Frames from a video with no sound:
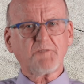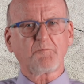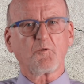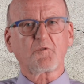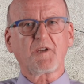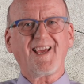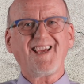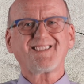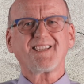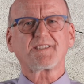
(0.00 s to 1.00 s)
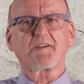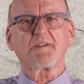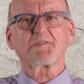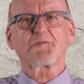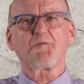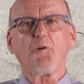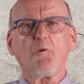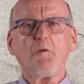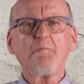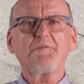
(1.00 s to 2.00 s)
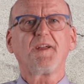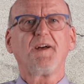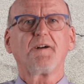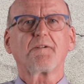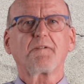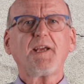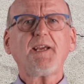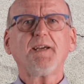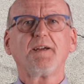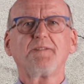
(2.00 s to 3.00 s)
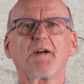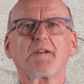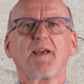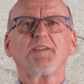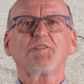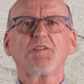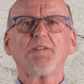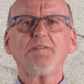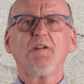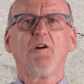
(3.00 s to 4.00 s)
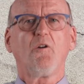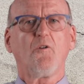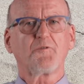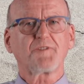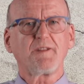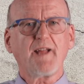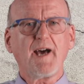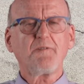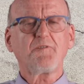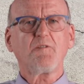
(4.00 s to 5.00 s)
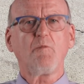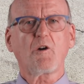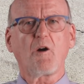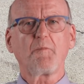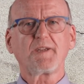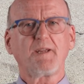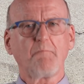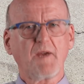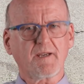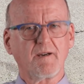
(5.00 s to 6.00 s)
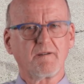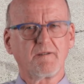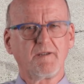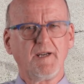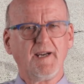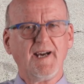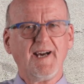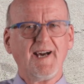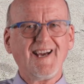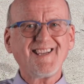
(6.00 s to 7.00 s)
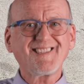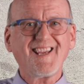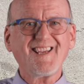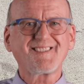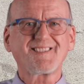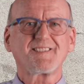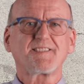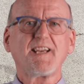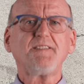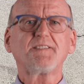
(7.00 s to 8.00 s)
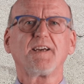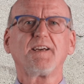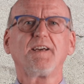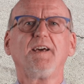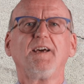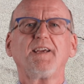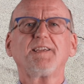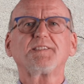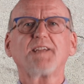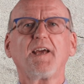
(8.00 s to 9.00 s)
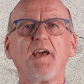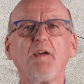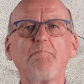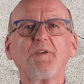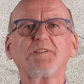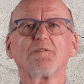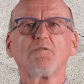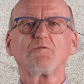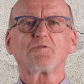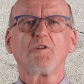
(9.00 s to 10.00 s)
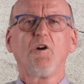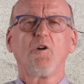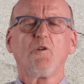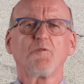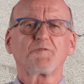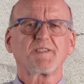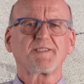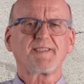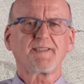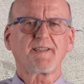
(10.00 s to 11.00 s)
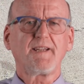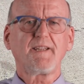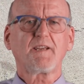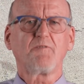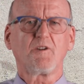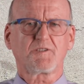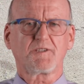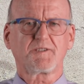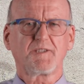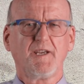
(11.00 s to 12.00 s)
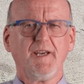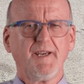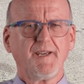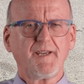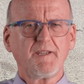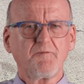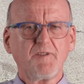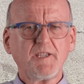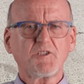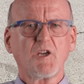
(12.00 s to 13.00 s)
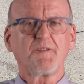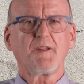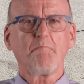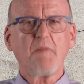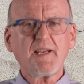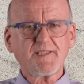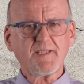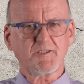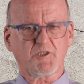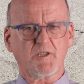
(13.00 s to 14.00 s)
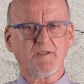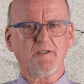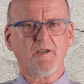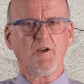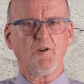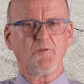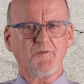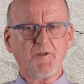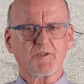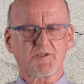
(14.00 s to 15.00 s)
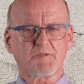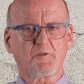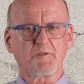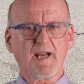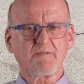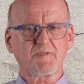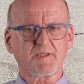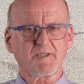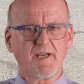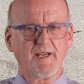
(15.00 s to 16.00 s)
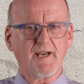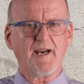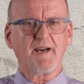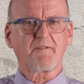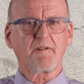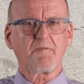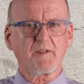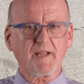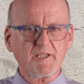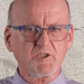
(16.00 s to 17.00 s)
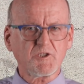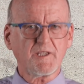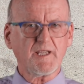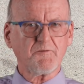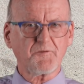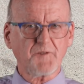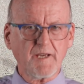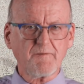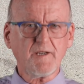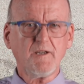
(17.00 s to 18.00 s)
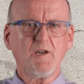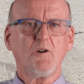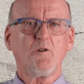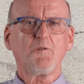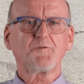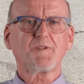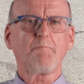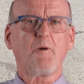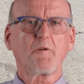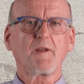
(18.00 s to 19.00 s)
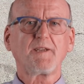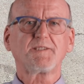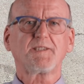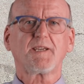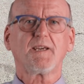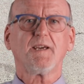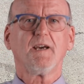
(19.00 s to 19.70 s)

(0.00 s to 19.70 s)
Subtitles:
book is a transformed re-narration of the life of Muhammad in Mecca. At its center is the episode of the Satanic Verses, in which the messenger first pronounces a revelation in favor of the polytheistic